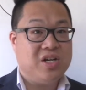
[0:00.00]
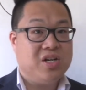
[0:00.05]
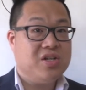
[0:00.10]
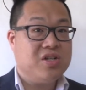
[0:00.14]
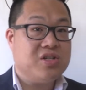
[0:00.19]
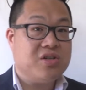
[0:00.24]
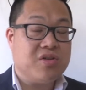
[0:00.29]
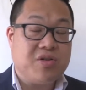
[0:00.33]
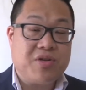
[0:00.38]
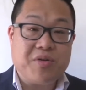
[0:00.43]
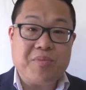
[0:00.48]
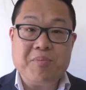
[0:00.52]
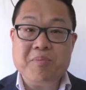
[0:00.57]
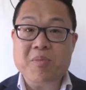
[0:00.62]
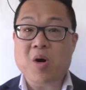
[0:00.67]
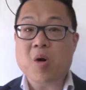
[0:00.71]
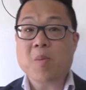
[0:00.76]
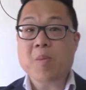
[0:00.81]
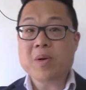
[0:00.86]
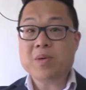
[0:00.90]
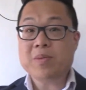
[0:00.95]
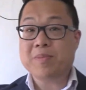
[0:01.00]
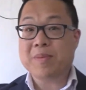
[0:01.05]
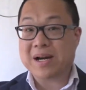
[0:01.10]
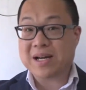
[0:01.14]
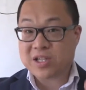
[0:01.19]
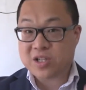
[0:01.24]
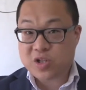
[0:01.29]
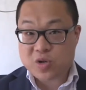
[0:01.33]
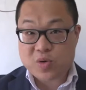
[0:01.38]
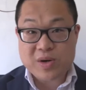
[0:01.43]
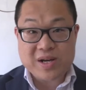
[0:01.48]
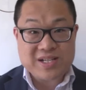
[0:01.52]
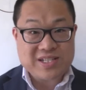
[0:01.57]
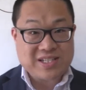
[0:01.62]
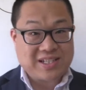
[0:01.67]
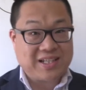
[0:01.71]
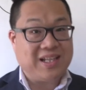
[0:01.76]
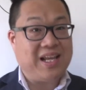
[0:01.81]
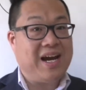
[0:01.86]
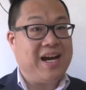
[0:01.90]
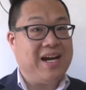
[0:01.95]
So the moment my US
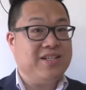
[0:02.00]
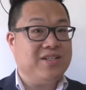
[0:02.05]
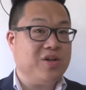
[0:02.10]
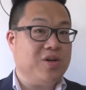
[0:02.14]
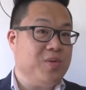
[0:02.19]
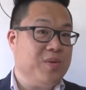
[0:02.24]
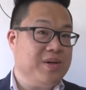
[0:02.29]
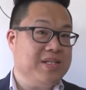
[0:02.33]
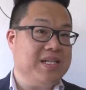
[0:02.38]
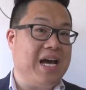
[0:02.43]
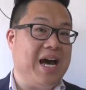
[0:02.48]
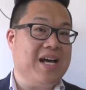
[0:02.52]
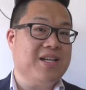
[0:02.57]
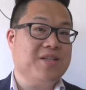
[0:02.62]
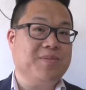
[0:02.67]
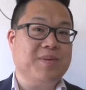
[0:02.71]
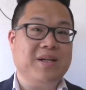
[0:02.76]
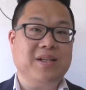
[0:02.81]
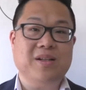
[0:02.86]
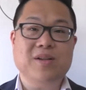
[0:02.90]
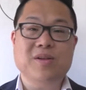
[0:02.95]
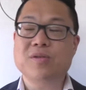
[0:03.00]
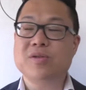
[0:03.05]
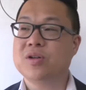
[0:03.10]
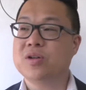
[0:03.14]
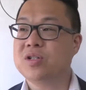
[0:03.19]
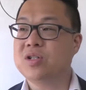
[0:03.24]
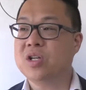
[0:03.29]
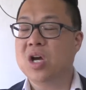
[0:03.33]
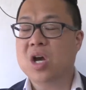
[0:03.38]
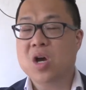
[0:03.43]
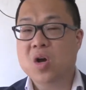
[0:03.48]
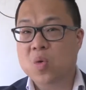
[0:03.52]
clients always ask me, Lucas,